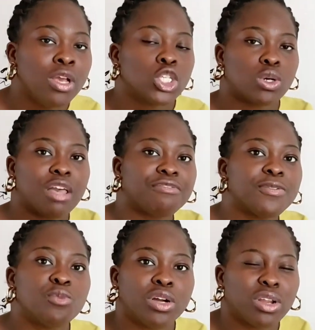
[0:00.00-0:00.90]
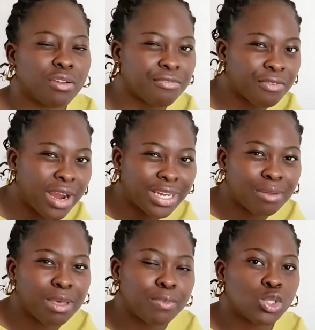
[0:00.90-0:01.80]
So I film 1 on a
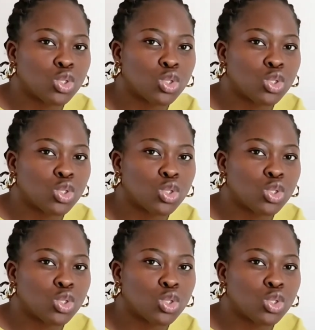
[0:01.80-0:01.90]
Friday, maybe